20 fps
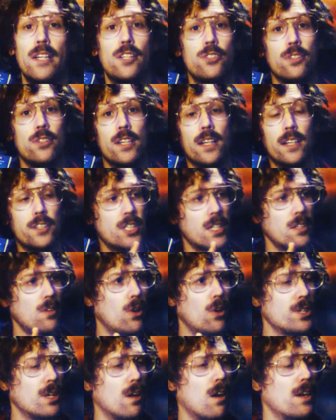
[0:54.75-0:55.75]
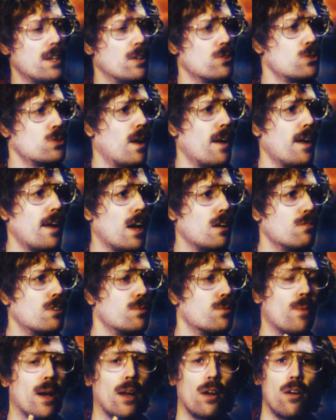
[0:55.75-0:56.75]
sure you got to check all your audio. So I have
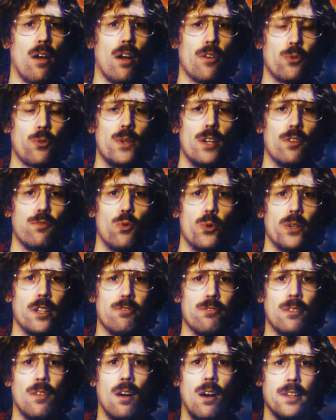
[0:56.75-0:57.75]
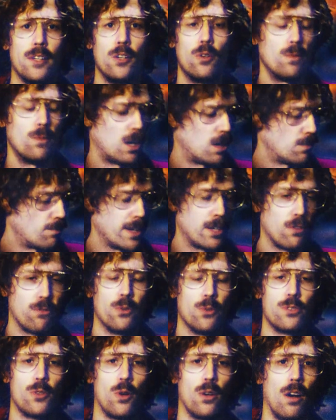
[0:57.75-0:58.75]
about 3 or 4 different audio
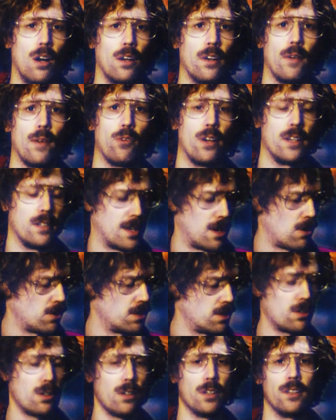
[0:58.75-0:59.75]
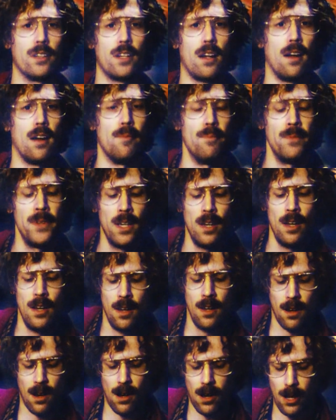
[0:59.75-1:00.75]
microphones going on right now at the current time.
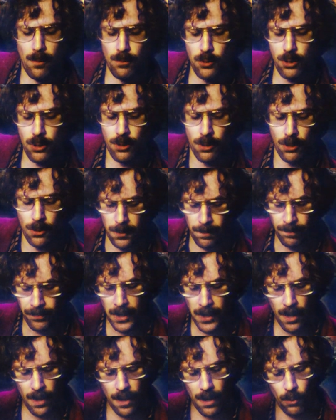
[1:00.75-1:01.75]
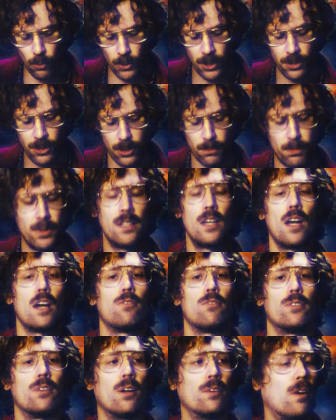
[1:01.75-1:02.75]
So we should be
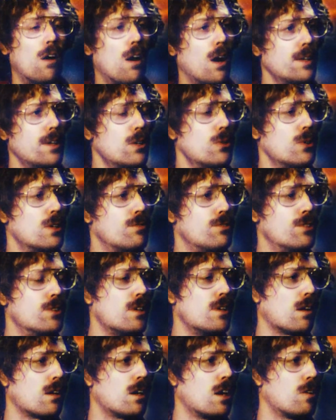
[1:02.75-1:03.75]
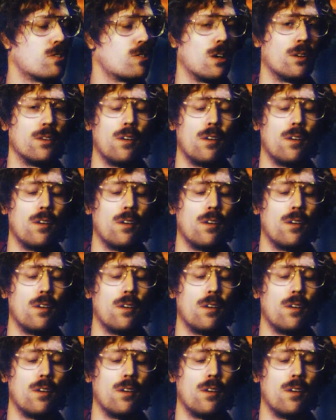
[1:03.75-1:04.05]
covered on audio. If you're not covered on